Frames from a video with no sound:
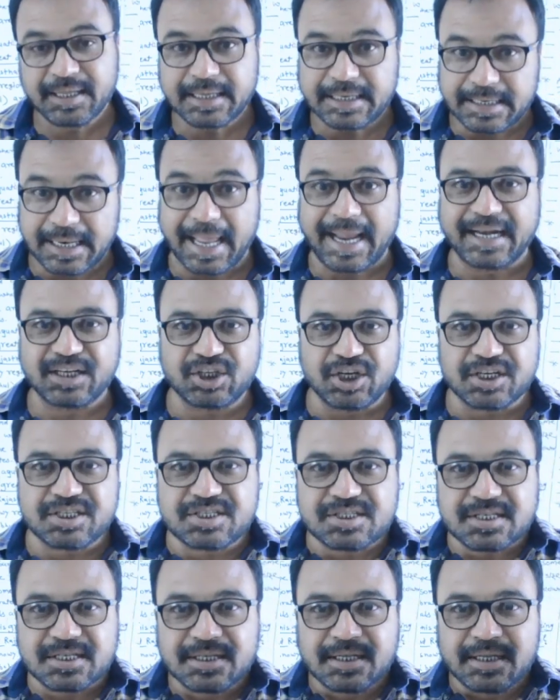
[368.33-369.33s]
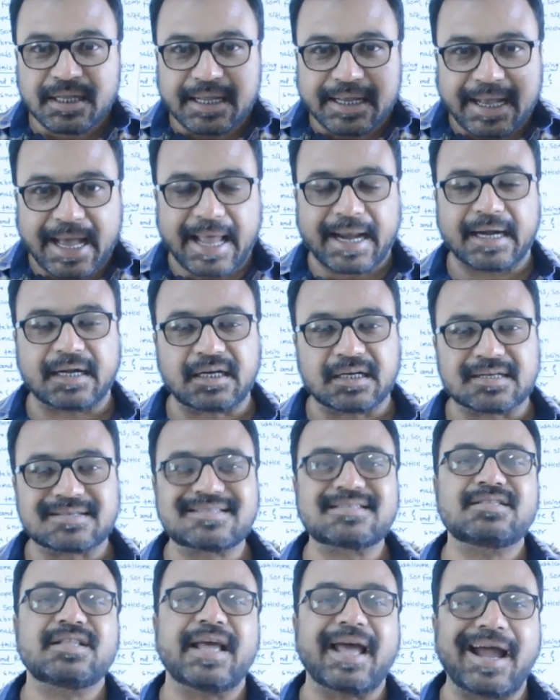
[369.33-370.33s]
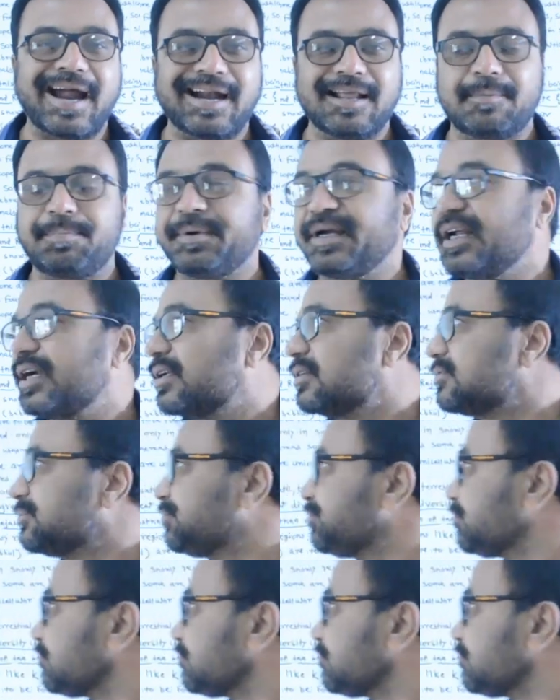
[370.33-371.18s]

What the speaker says: Like these characters they adapted.